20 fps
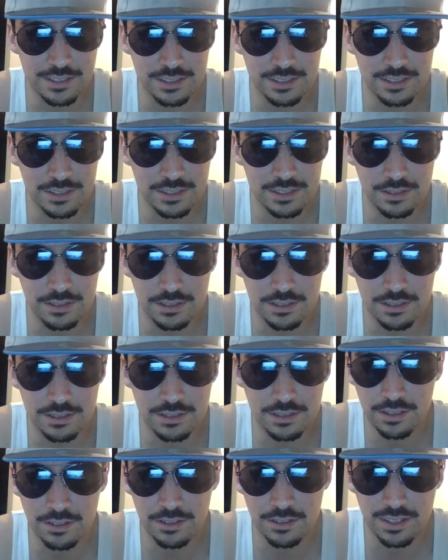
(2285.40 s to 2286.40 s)
is,
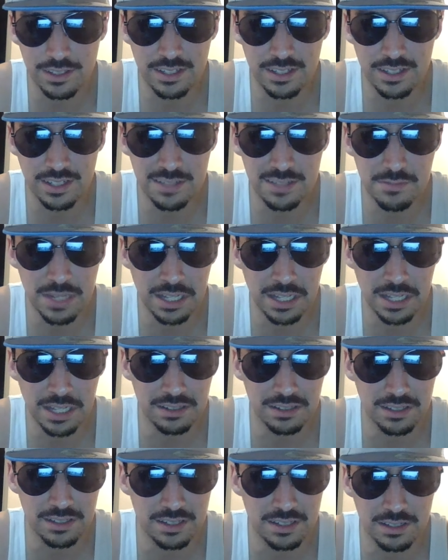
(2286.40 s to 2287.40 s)
it can make
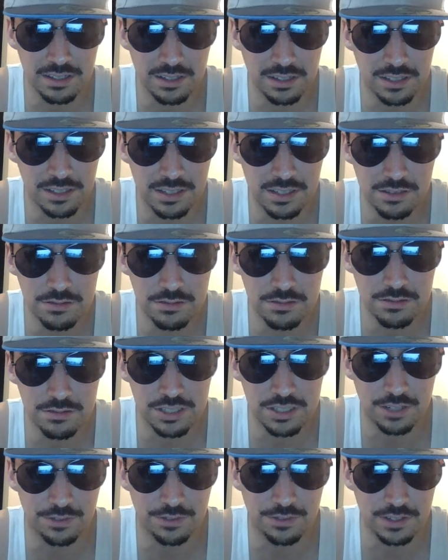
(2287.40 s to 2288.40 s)
a huge
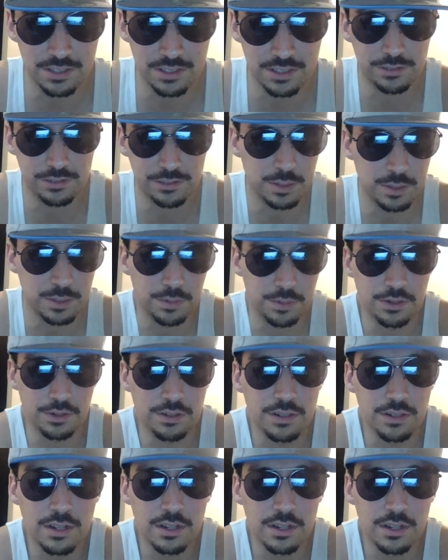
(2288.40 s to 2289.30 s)
difference for people.